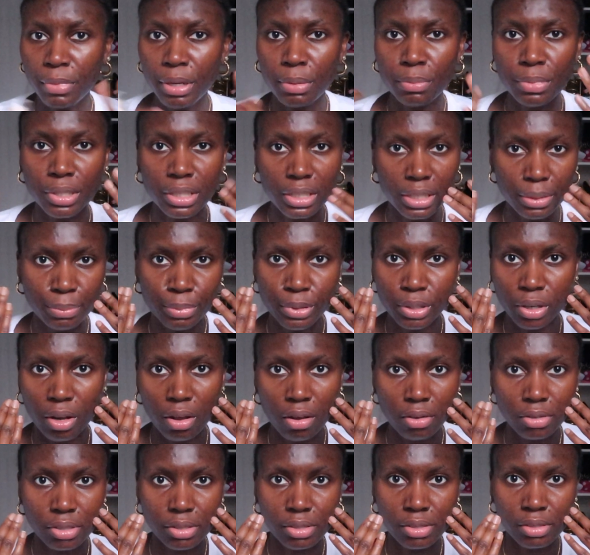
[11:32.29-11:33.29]
maybe lip
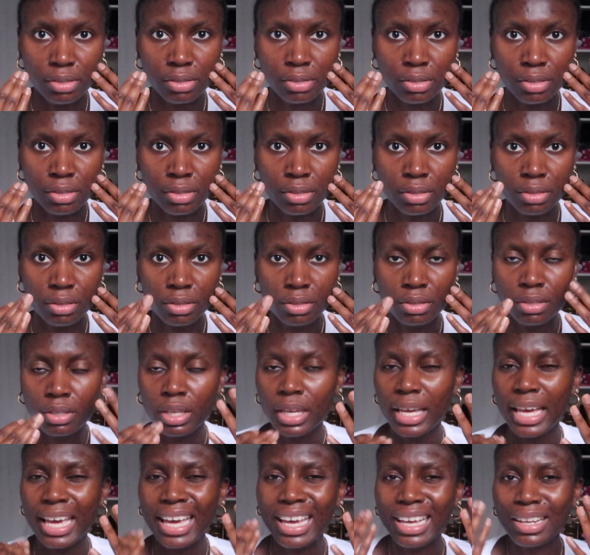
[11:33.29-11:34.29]
gloss
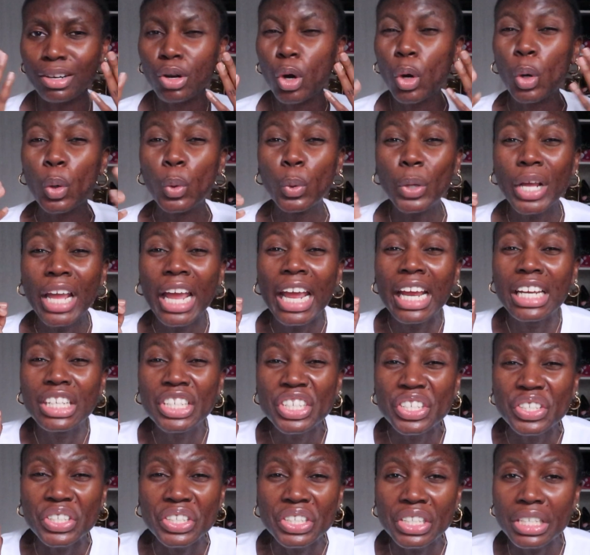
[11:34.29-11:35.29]
and
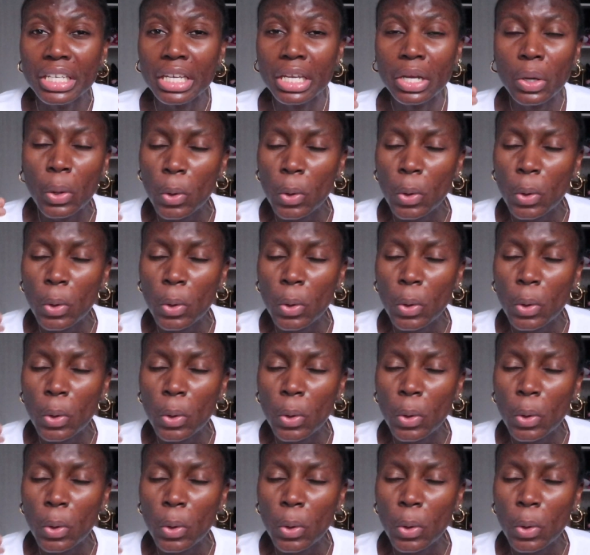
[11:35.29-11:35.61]
occasionally